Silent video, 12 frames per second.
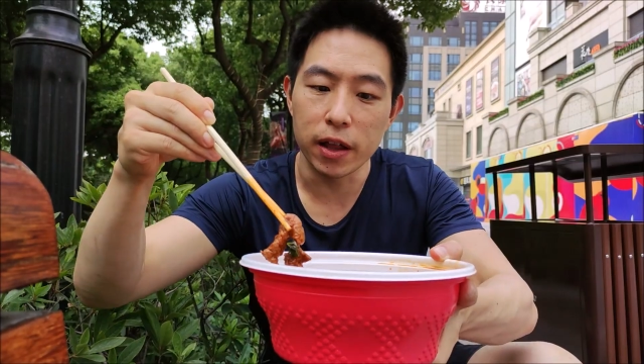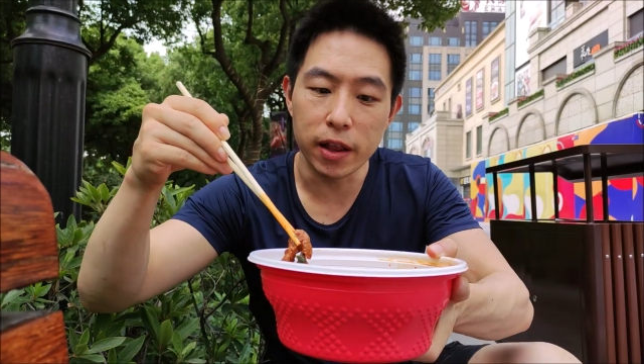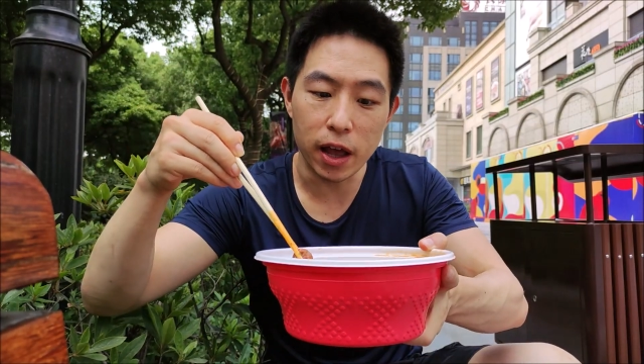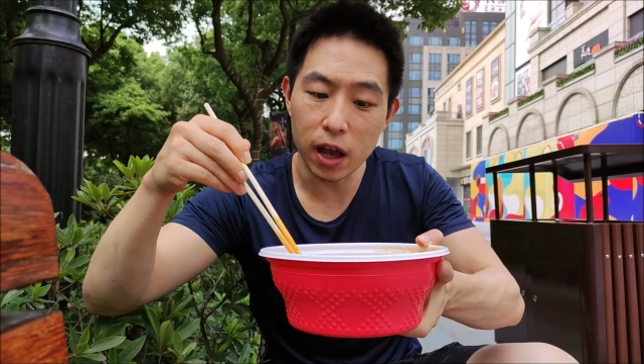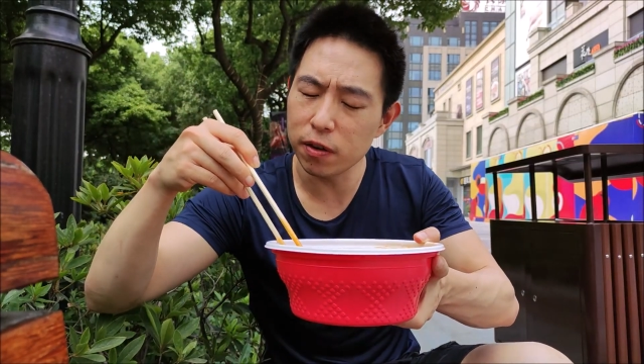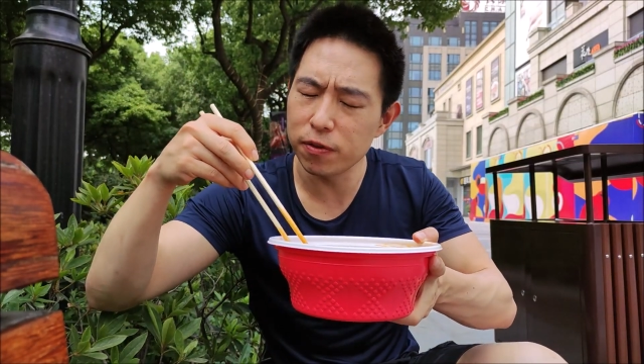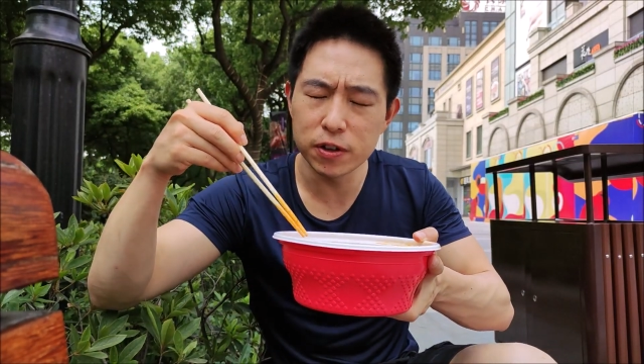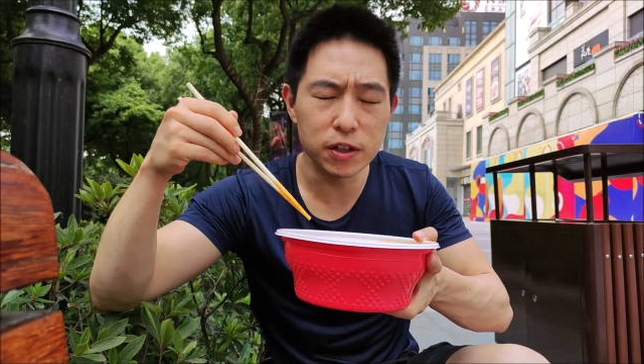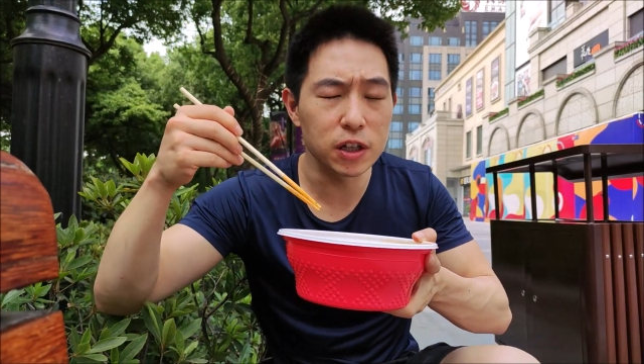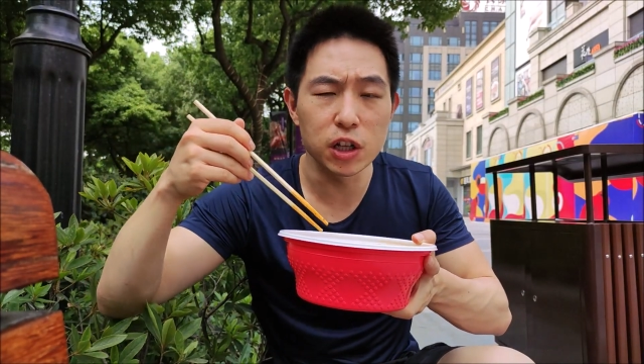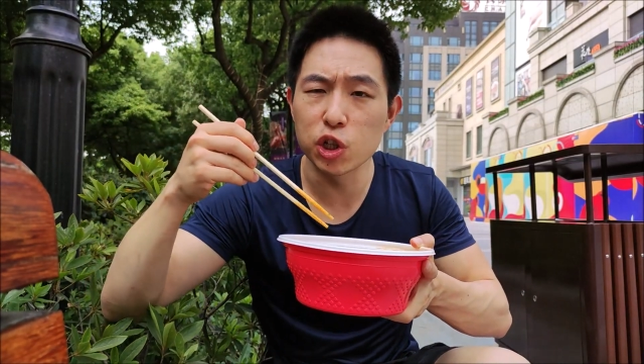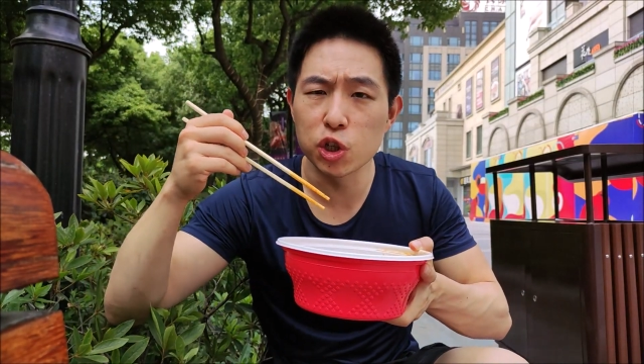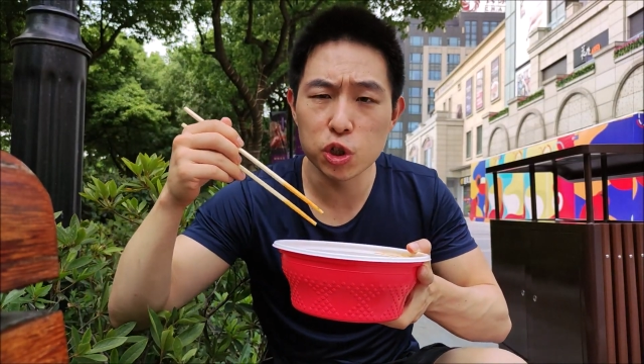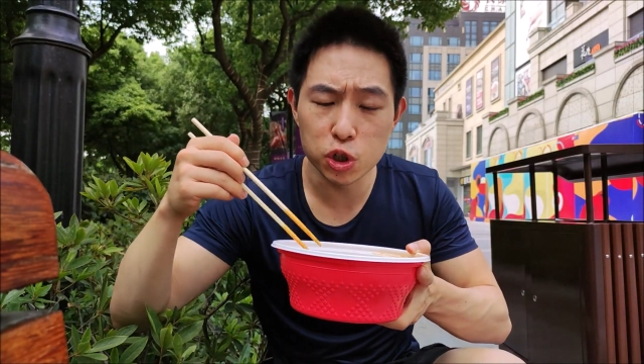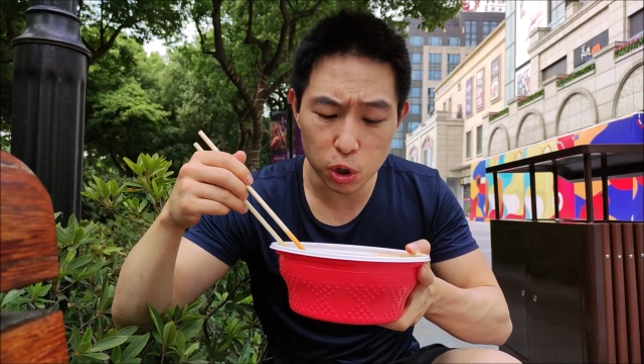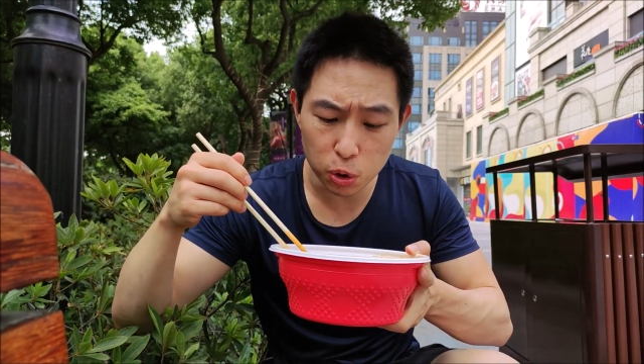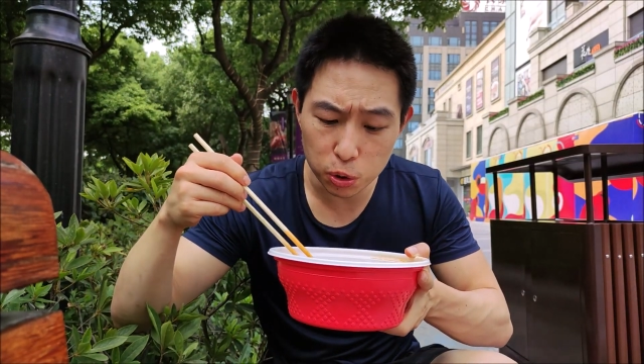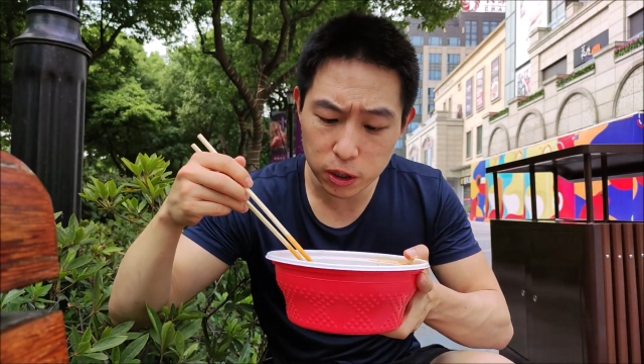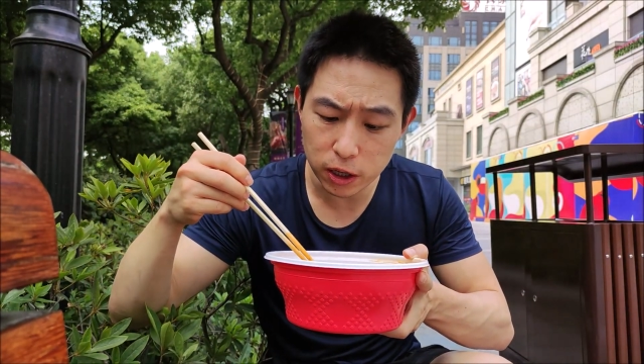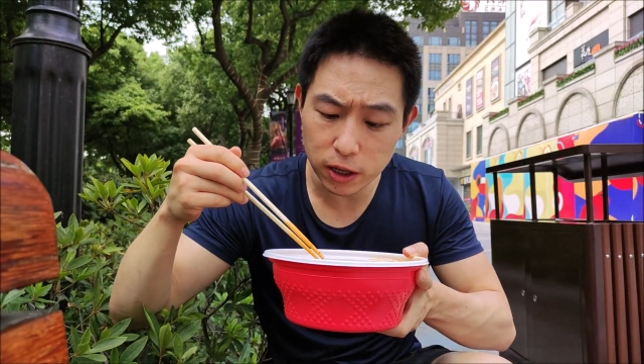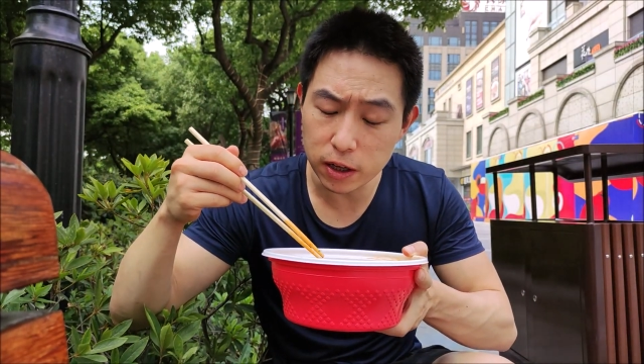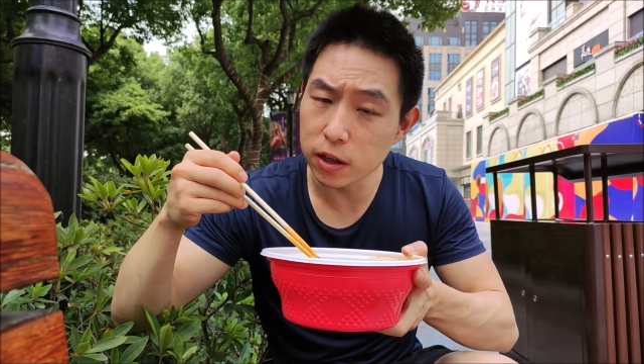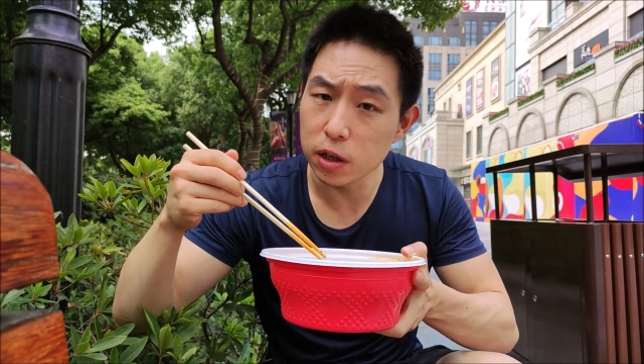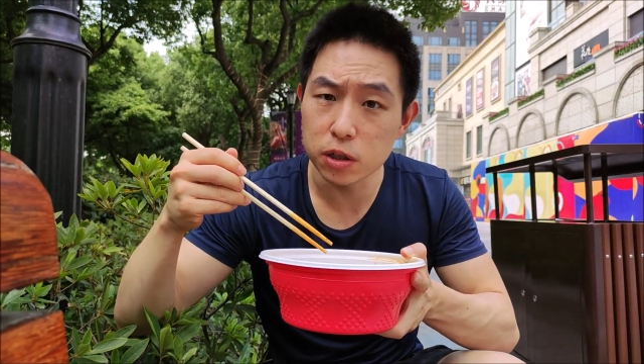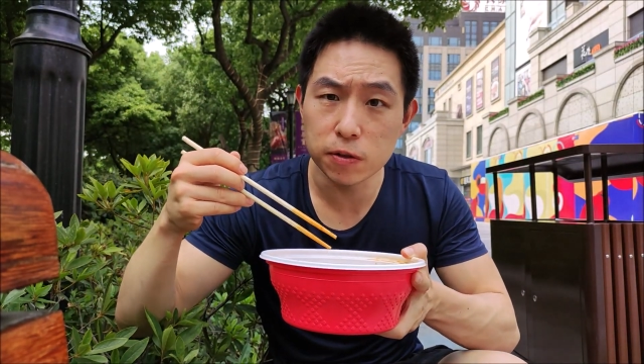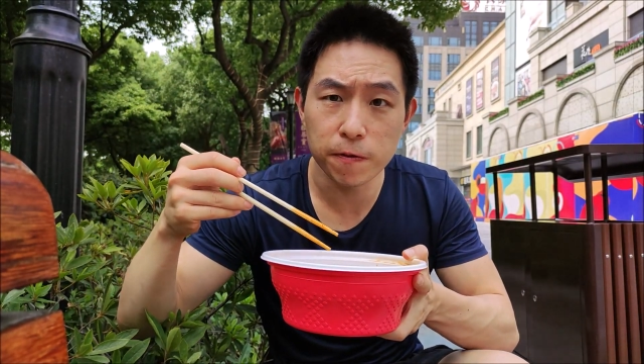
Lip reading: and everything is soaked in this